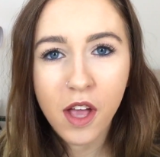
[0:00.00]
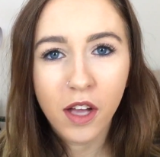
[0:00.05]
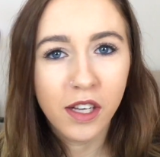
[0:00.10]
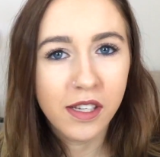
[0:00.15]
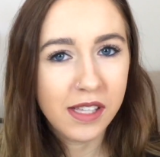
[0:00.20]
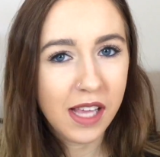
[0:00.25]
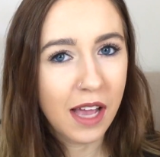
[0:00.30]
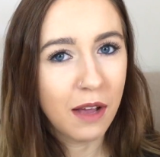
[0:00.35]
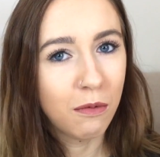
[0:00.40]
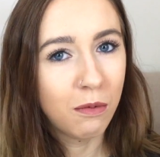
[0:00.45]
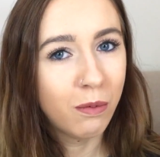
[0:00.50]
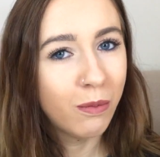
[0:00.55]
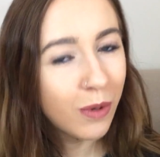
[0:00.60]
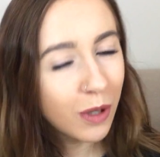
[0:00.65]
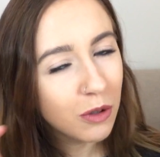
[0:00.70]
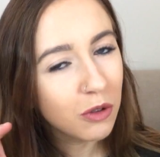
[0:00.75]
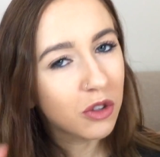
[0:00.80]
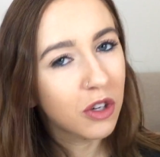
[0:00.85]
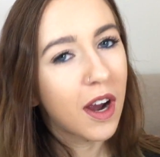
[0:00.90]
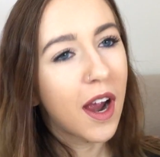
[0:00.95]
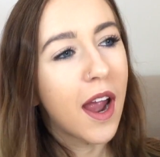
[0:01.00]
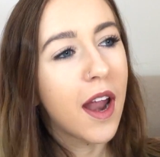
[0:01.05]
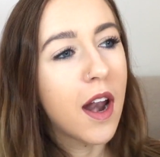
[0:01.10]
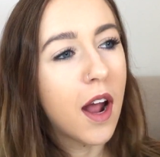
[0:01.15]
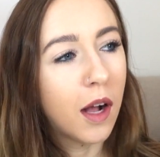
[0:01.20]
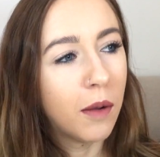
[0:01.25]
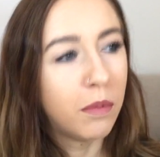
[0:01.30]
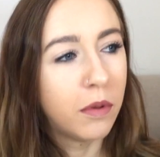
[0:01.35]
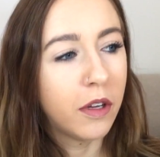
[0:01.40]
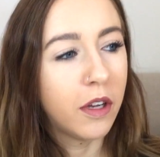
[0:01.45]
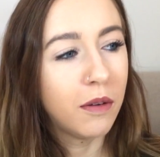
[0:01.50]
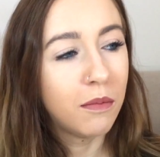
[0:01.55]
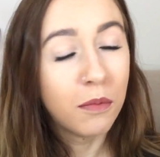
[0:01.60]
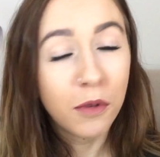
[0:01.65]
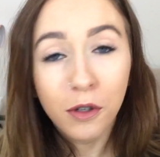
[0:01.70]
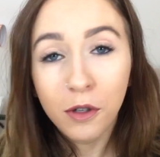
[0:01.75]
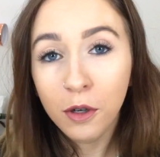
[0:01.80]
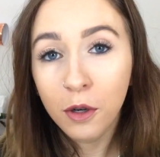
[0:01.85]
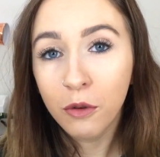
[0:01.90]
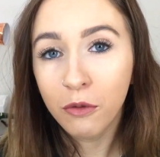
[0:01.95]
because I will try and upload
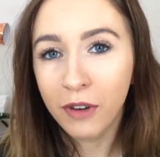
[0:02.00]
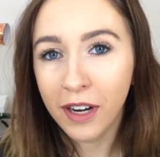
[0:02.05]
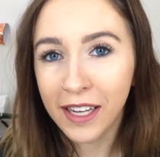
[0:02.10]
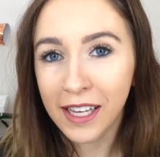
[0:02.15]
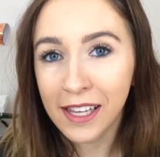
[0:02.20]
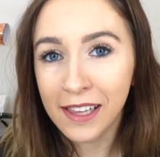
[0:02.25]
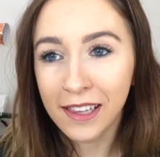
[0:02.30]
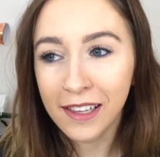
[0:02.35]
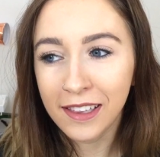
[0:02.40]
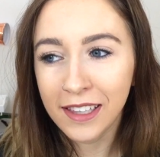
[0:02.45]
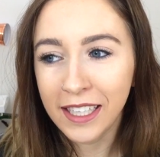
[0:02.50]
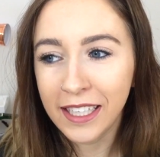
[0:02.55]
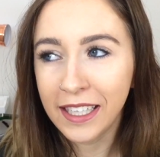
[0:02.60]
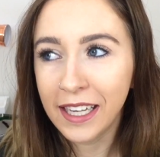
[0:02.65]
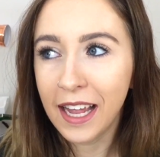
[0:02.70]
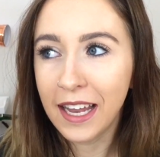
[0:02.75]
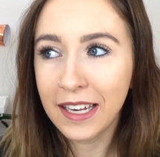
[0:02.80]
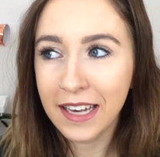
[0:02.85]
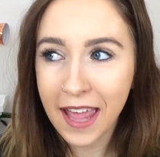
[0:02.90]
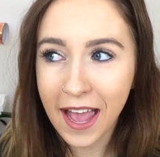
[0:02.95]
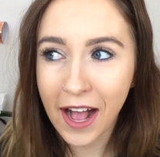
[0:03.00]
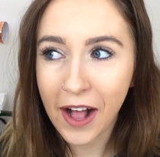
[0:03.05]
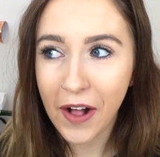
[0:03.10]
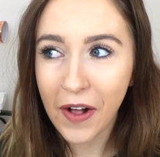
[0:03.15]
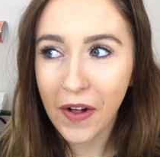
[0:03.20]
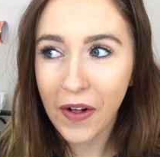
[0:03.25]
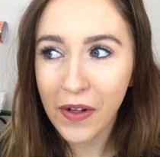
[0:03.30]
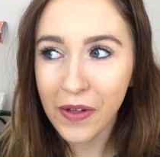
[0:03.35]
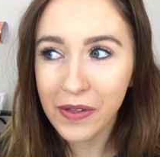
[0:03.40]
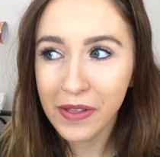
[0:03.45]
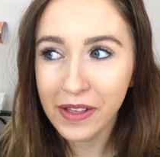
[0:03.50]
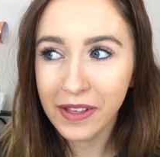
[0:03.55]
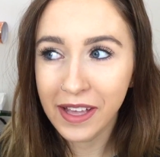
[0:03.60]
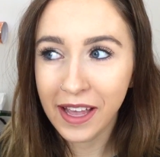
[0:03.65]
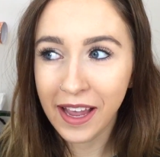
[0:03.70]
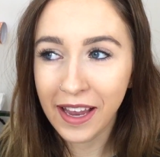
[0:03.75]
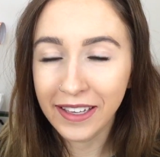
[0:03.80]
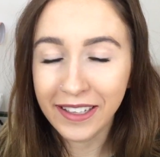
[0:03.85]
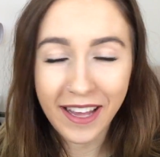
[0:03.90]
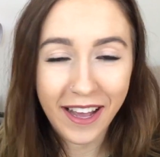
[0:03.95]
more regularly now.
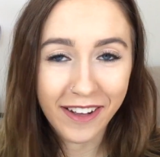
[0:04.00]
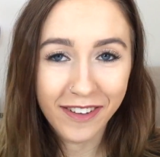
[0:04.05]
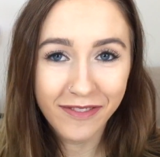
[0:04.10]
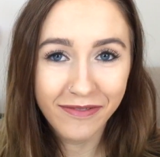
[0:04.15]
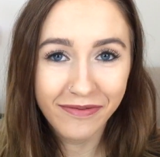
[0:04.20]
And yeah,